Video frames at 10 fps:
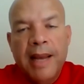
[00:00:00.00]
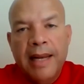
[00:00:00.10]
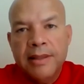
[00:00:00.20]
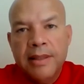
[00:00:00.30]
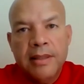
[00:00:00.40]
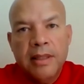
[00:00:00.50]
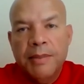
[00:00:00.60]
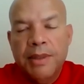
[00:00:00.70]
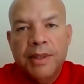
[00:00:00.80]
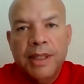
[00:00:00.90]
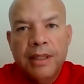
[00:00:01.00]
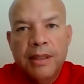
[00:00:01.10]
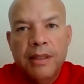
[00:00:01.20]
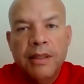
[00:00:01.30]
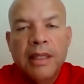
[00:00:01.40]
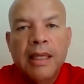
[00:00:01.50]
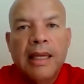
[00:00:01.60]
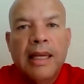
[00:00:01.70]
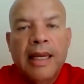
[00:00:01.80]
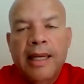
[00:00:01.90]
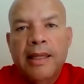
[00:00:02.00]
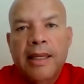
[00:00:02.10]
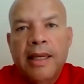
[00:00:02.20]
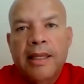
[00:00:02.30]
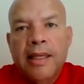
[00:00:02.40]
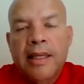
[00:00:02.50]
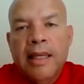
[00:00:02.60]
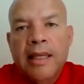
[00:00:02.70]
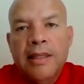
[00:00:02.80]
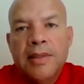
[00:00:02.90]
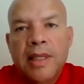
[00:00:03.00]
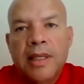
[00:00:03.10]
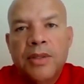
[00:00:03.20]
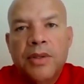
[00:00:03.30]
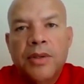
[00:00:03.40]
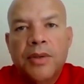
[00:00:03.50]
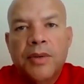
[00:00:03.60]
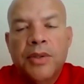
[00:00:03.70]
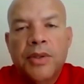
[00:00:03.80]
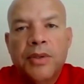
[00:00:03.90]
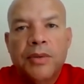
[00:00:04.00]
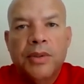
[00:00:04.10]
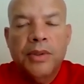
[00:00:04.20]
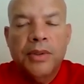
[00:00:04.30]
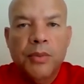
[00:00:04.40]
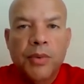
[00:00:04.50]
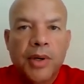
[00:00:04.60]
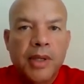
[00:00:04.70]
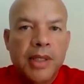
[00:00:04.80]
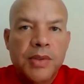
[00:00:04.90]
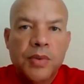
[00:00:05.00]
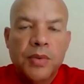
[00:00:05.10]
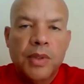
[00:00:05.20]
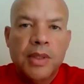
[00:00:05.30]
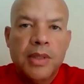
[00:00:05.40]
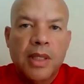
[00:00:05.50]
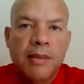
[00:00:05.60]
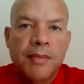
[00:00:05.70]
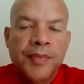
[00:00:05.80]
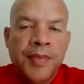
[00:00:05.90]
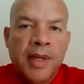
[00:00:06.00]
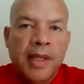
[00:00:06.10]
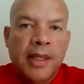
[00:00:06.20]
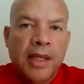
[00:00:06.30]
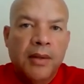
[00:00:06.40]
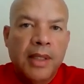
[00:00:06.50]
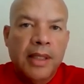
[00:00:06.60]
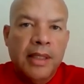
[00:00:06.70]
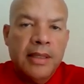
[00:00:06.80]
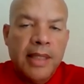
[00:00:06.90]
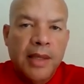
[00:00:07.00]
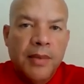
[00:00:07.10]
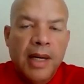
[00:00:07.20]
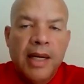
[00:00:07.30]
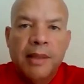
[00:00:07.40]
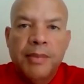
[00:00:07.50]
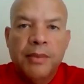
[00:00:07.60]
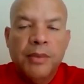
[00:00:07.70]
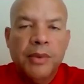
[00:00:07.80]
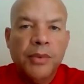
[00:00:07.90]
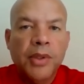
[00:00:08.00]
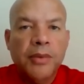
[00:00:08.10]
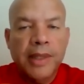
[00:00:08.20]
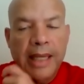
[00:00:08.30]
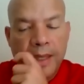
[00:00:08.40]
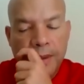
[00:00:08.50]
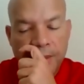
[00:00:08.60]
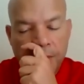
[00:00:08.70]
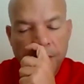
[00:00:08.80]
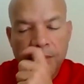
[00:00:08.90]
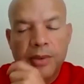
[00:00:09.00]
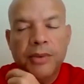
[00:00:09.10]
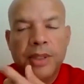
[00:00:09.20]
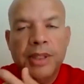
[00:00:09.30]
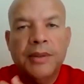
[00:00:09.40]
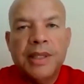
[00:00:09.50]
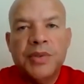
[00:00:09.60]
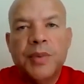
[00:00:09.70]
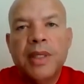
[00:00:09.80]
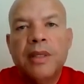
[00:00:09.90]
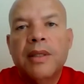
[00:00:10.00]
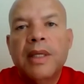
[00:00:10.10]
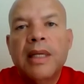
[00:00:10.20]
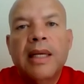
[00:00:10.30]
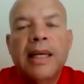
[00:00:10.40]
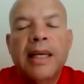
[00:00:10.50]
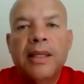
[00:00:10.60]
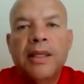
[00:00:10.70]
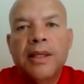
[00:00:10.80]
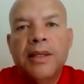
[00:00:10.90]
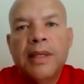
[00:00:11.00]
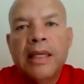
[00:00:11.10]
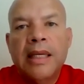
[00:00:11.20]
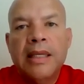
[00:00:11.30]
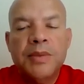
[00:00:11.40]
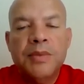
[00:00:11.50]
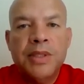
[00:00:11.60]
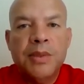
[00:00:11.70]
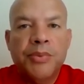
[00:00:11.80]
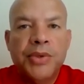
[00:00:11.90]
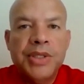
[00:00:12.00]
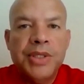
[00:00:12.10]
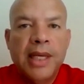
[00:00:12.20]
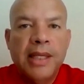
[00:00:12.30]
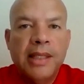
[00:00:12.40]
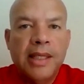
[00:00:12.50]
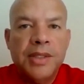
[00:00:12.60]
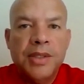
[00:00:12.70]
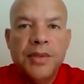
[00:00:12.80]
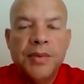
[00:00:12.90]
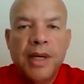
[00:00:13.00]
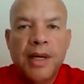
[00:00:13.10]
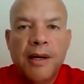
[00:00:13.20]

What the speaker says: back to this community here. And like I said, your work is not only statewide, but with world known as well. And, you know, we just appreciate that you,